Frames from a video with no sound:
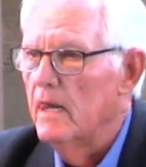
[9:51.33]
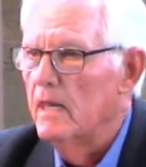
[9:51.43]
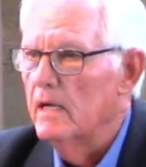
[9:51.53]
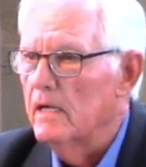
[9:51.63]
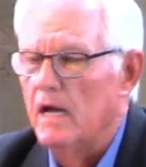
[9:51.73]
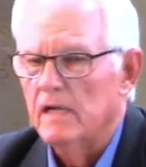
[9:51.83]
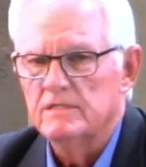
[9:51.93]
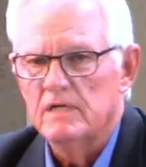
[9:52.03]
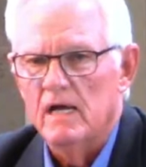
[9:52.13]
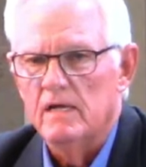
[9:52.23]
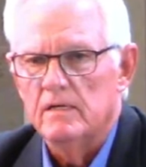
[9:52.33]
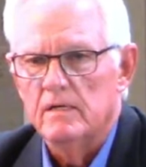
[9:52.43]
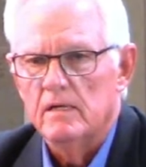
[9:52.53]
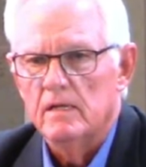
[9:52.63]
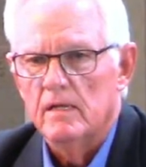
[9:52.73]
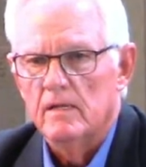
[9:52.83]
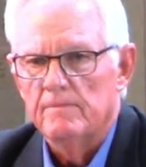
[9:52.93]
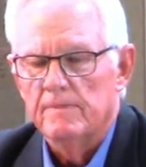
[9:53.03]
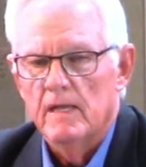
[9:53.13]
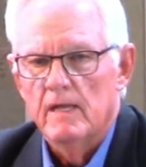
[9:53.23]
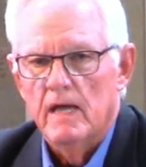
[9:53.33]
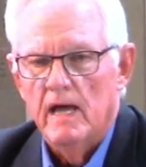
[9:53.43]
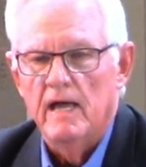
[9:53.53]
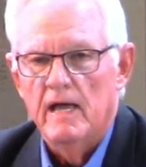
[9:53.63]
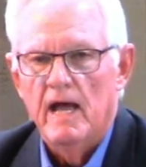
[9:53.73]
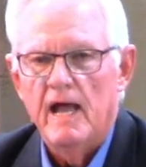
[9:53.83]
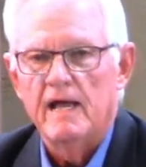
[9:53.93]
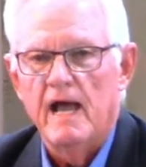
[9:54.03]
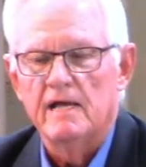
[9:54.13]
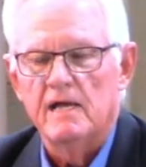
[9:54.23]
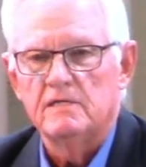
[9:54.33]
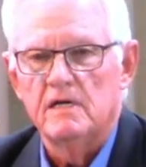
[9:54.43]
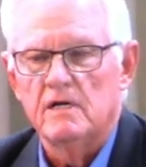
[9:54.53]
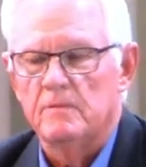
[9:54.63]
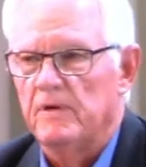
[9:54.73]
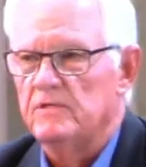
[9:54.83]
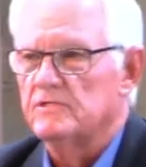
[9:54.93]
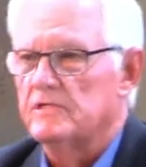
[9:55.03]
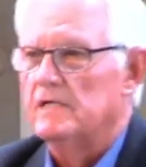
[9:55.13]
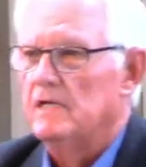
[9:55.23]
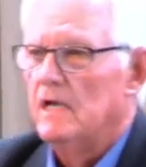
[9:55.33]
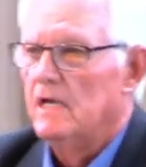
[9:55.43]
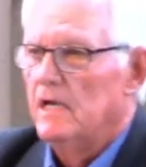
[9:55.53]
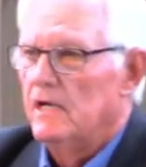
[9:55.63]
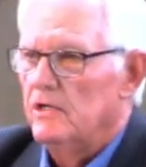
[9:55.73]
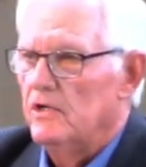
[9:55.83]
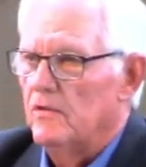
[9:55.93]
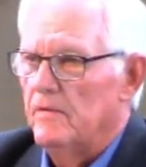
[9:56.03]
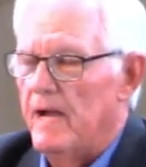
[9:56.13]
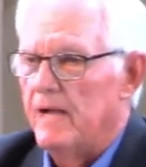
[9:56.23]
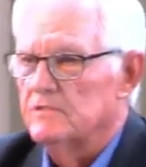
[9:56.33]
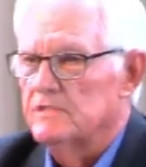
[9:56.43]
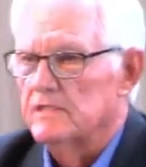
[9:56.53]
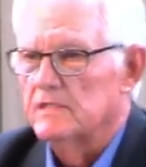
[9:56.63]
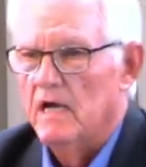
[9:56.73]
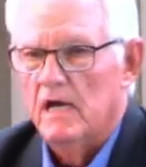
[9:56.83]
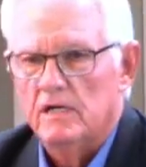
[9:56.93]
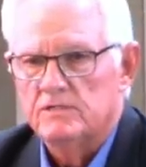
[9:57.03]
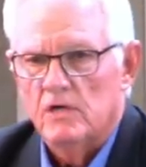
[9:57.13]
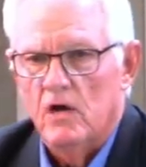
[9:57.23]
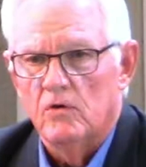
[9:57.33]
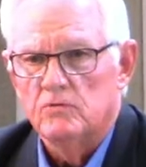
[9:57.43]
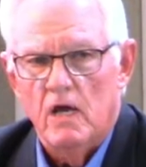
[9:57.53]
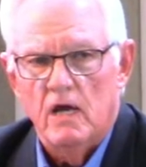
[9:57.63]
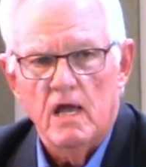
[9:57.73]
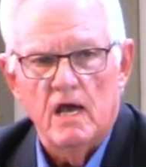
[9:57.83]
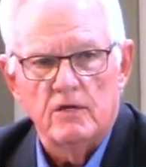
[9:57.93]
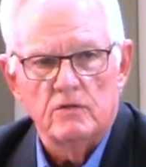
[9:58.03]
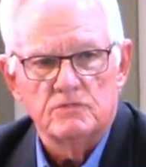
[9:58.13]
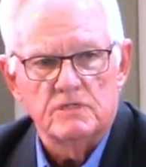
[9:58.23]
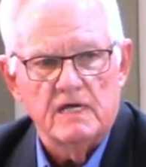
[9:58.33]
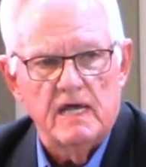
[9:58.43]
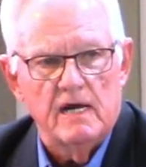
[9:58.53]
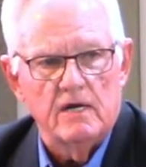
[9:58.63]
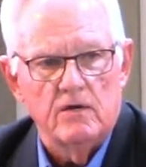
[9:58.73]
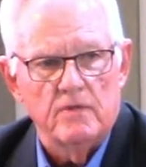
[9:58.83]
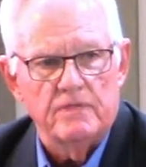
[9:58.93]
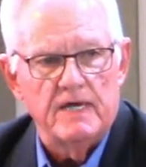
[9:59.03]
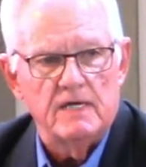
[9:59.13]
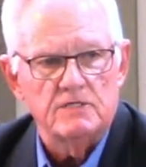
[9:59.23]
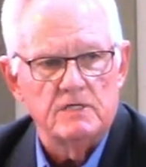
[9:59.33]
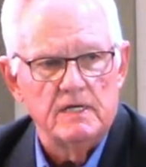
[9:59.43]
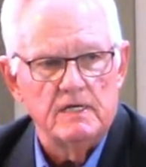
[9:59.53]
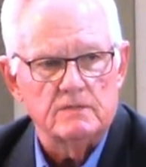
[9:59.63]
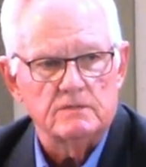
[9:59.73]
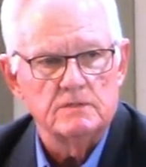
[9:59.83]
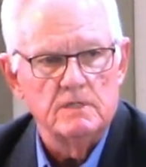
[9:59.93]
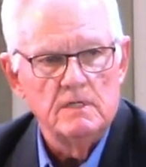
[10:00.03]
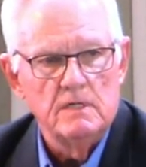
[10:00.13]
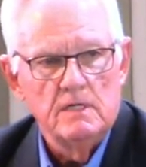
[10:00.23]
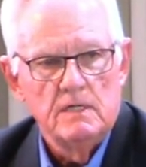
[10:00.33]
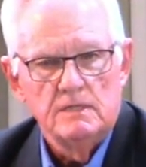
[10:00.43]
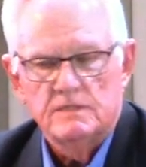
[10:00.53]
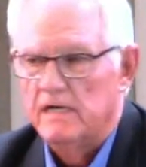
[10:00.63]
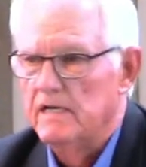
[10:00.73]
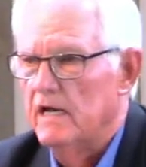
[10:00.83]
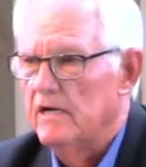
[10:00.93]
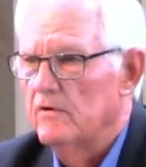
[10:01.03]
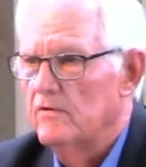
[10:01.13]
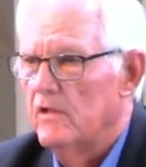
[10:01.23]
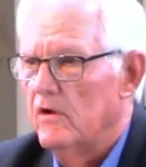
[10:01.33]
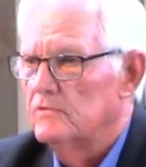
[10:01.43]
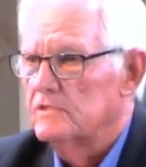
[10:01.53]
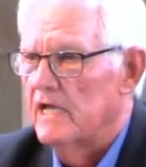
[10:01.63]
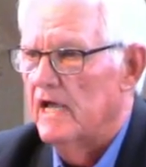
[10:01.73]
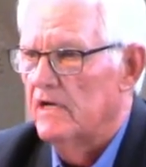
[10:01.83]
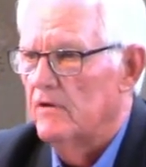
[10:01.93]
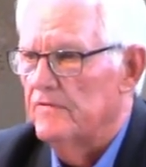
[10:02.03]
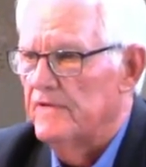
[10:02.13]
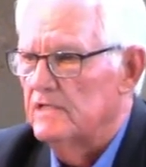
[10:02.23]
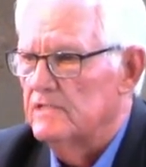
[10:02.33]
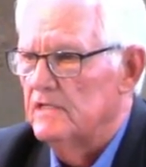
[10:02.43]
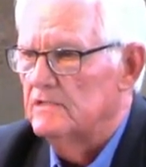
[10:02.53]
God's got, I, I got tickled, the preacher said, you know, the Bible says God's own, God owns the cattle on a thousand hills. Said he not only owns the cattle on a thousand hills, he